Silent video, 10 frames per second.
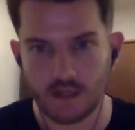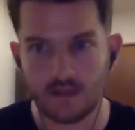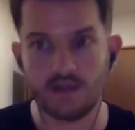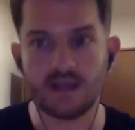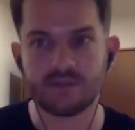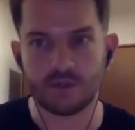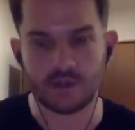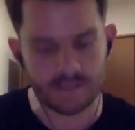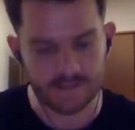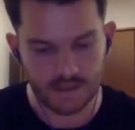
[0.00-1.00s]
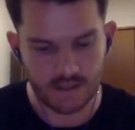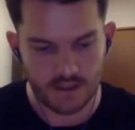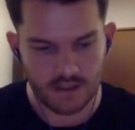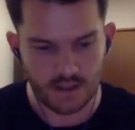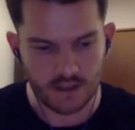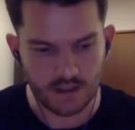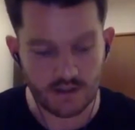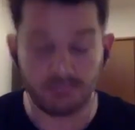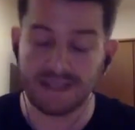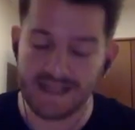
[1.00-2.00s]
The answer is
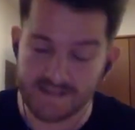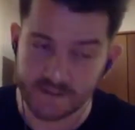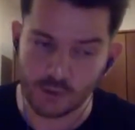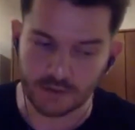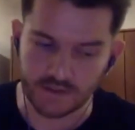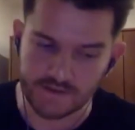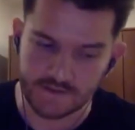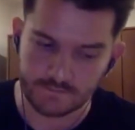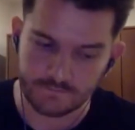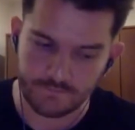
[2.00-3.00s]
the plants told us.